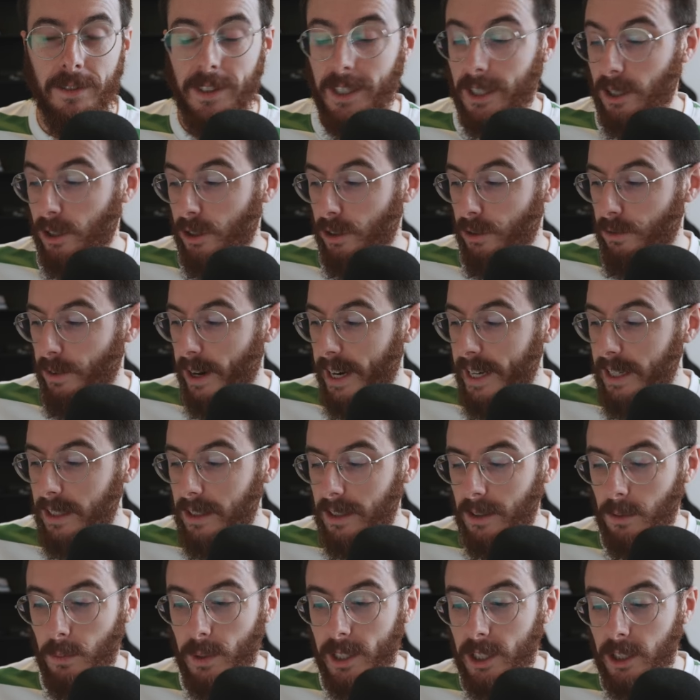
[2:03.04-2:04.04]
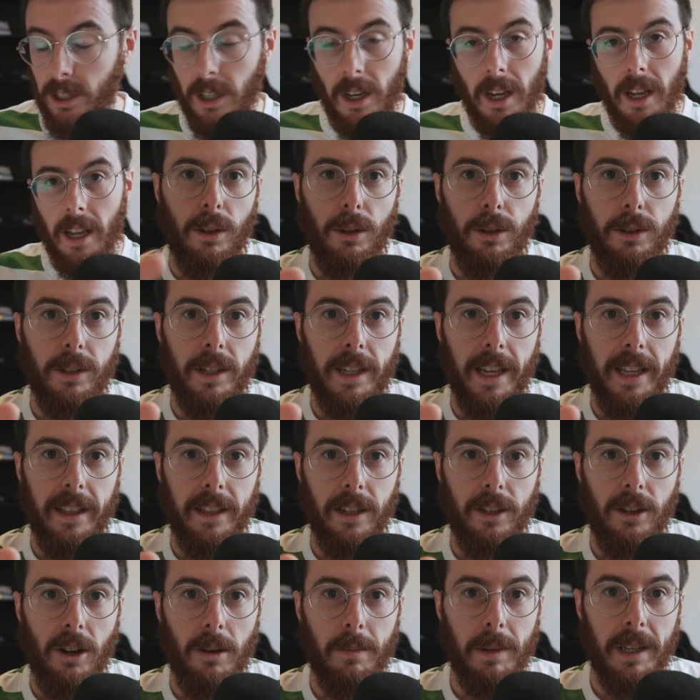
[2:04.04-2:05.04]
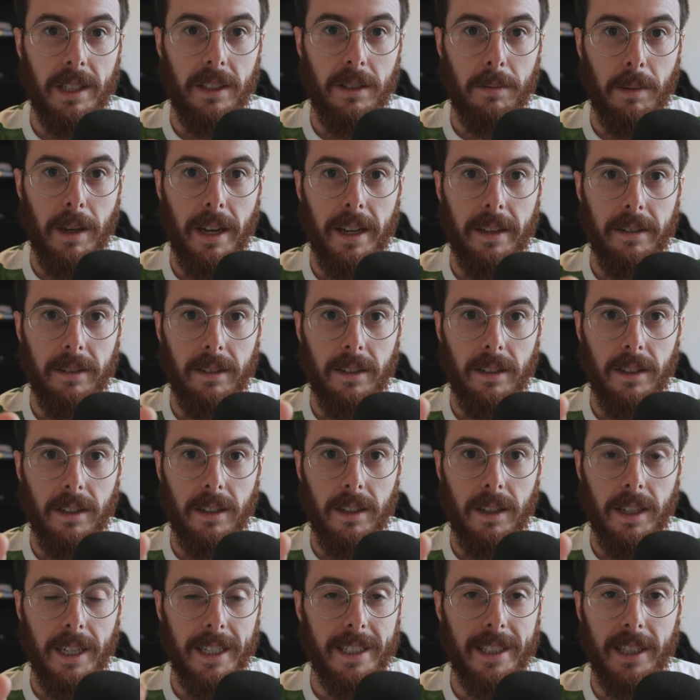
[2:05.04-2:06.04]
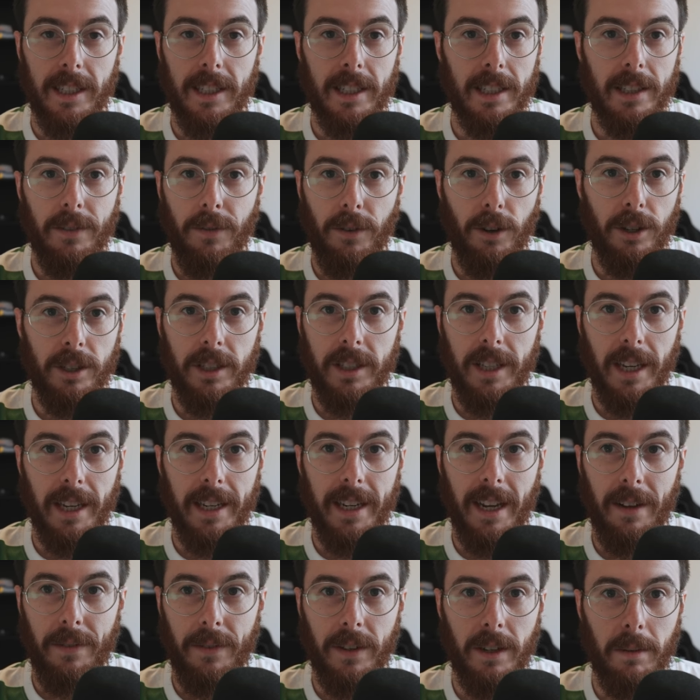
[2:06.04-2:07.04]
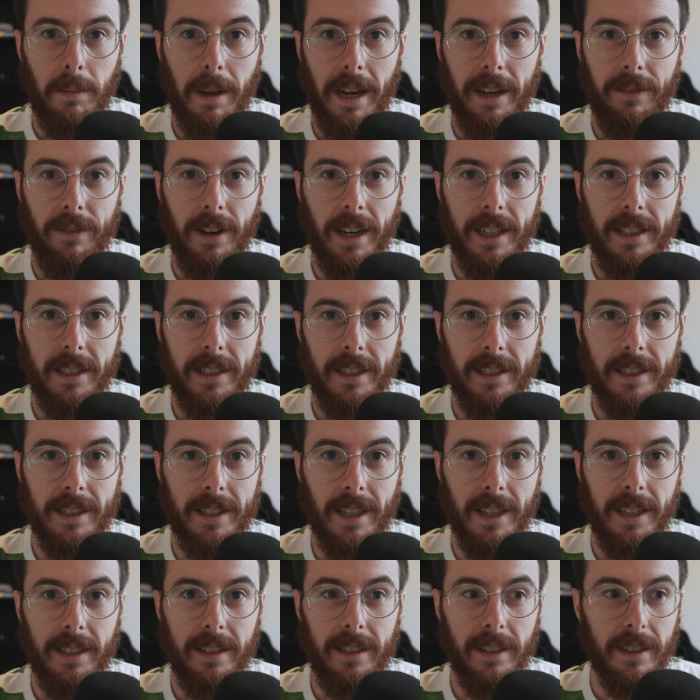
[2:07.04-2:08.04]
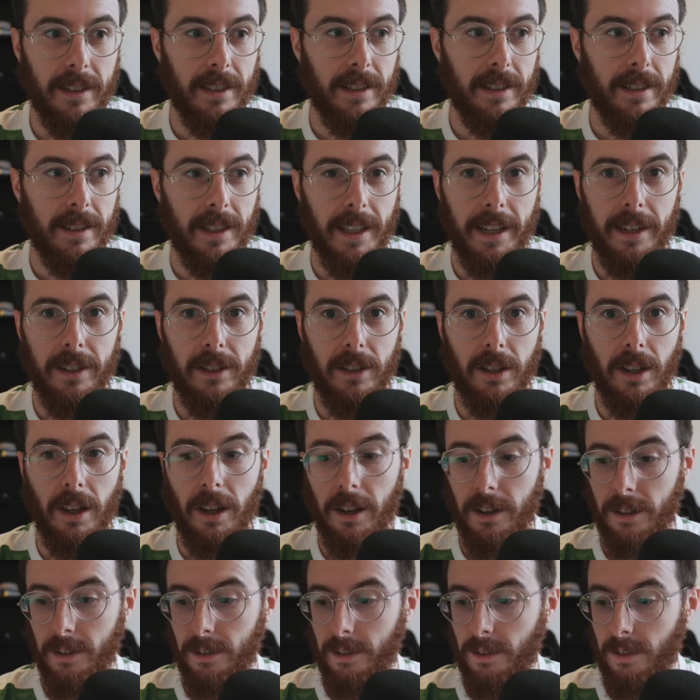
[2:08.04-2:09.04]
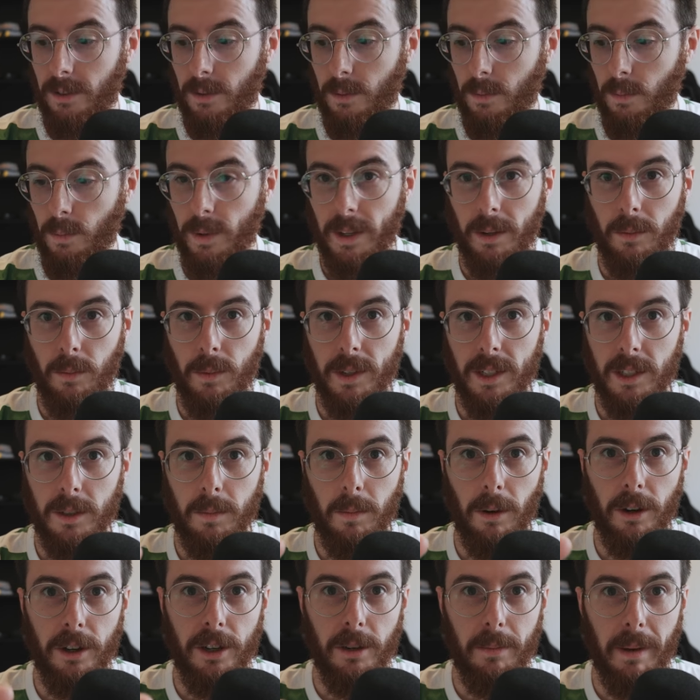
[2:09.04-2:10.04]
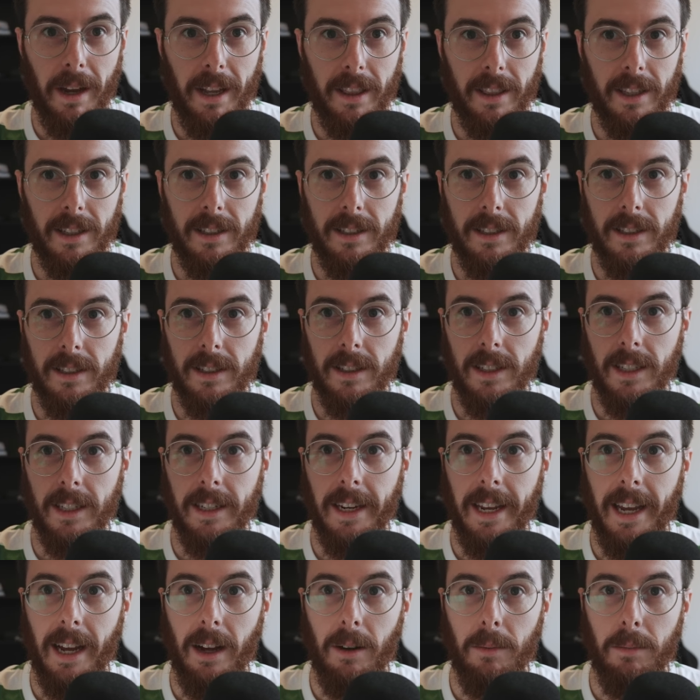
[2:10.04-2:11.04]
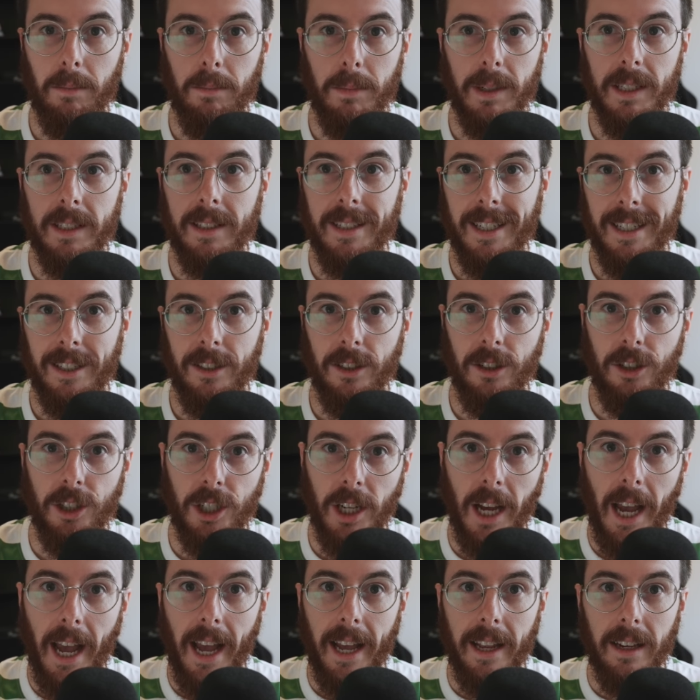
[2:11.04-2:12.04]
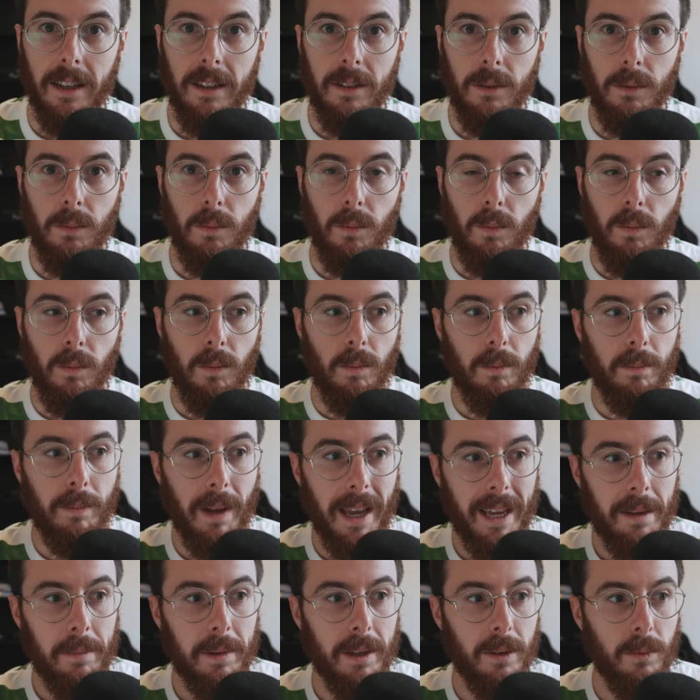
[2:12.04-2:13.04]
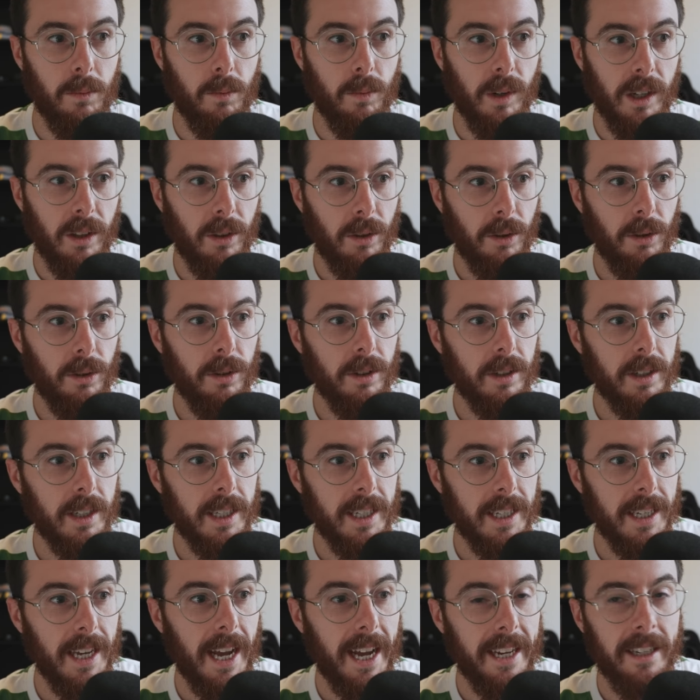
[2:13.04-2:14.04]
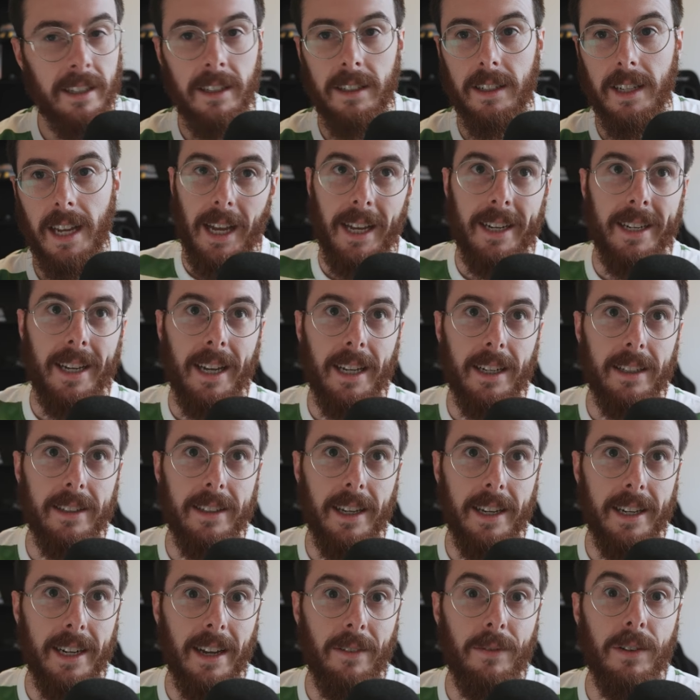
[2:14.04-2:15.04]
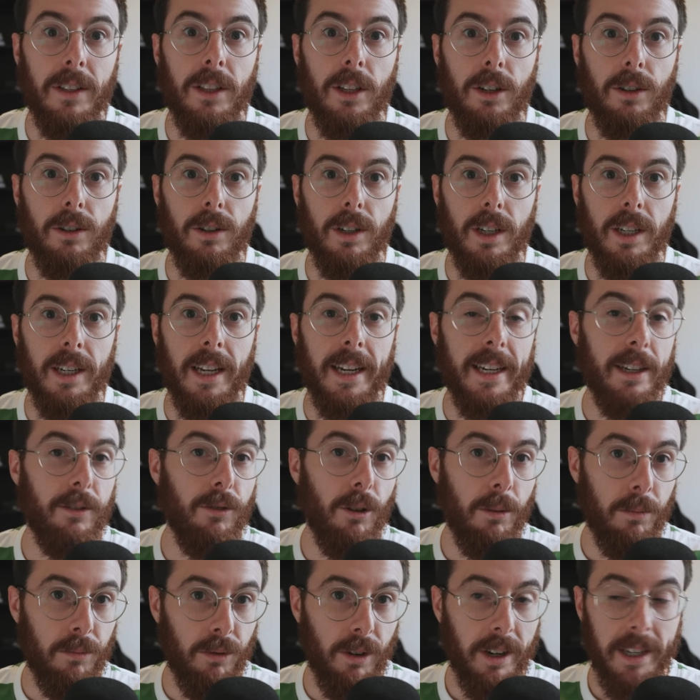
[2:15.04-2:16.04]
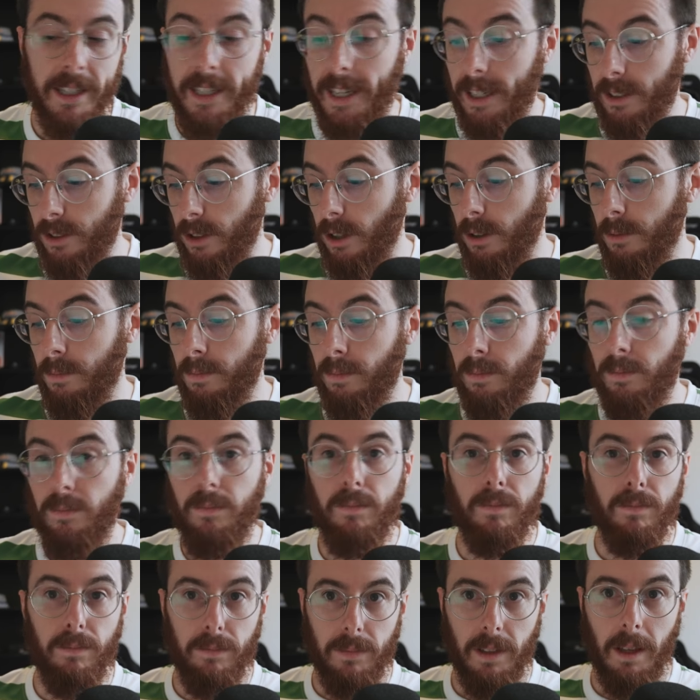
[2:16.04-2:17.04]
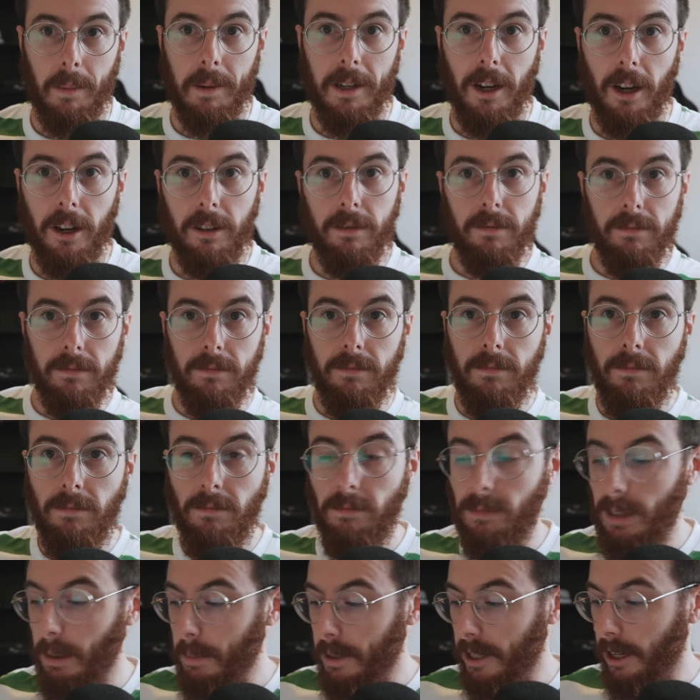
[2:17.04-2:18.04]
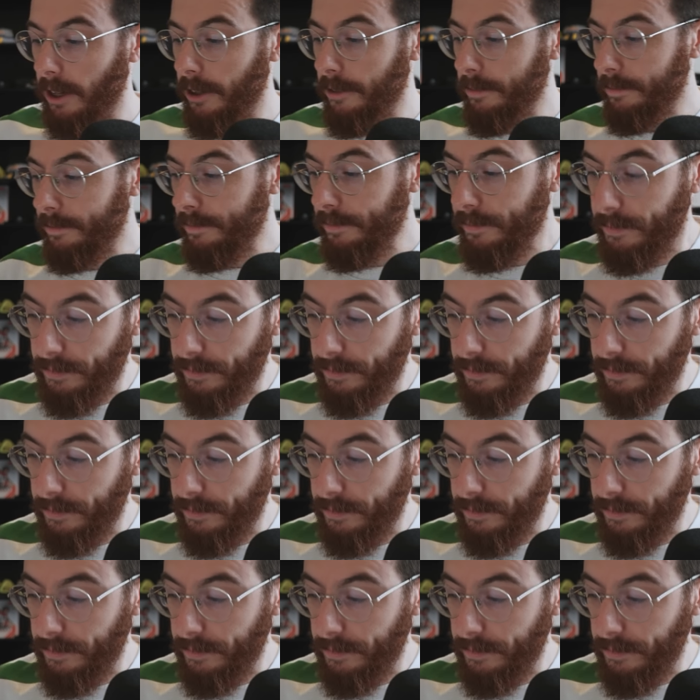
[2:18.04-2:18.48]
to finish the race, which, Luke, get in the comments, mate. Is this his first DNF in a main race this season? Let us know. We spoke about this in our mid-season chat. Maybe we thought he hadn't had a DNF in any Grand Prix yet. So let me know.